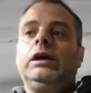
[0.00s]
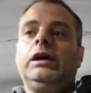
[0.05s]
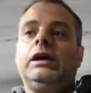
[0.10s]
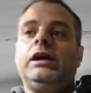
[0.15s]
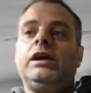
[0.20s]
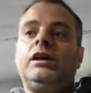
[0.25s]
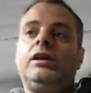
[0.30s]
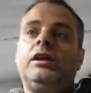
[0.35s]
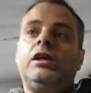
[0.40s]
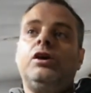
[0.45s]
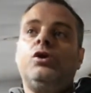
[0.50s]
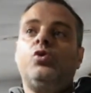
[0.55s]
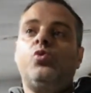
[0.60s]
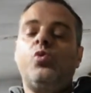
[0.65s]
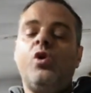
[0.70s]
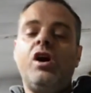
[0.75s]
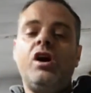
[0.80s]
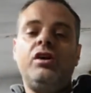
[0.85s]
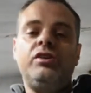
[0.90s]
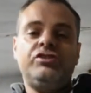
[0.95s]
in a little
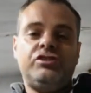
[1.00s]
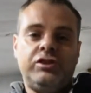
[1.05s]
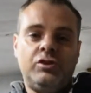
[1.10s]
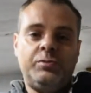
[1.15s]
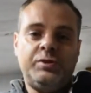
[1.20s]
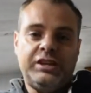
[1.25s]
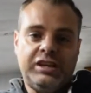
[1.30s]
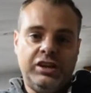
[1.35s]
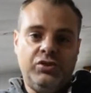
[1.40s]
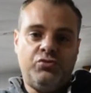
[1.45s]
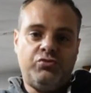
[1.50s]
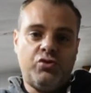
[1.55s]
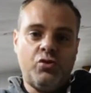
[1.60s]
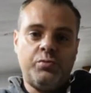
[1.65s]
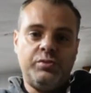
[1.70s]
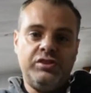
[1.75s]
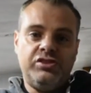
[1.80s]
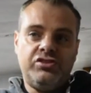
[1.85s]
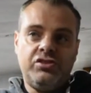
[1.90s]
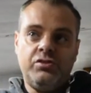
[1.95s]
while. It's a little bit Heath
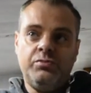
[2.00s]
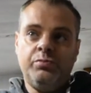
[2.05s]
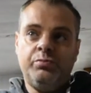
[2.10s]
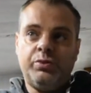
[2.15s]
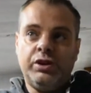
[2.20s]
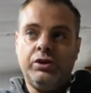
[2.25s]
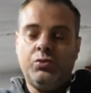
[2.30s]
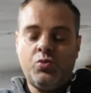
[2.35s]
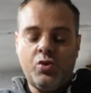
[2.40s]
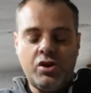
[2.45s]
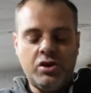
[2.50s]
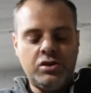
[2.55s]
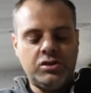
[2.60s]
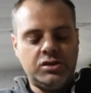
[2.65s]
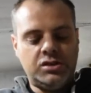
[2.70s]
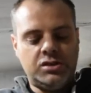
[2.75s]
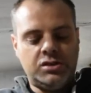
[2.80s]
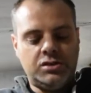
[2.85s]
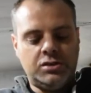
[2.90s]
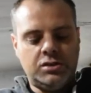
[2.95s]
Robinson, but it
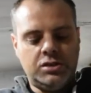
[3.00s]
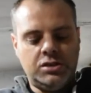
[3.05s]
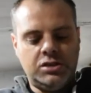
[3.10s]
works,